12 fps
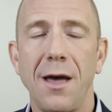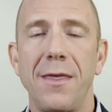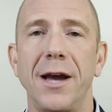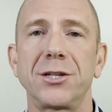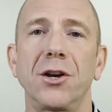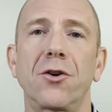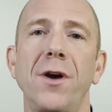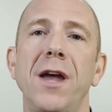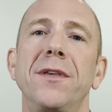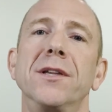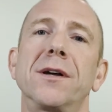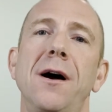they actually create
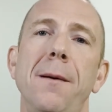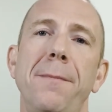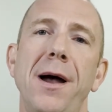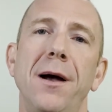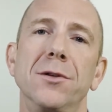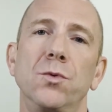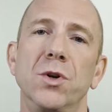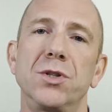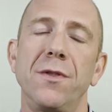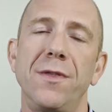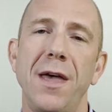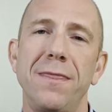these compounds which
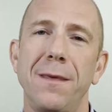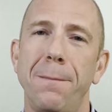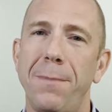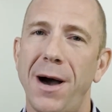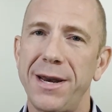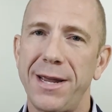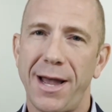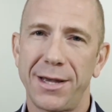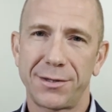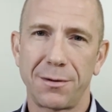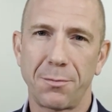then the body has to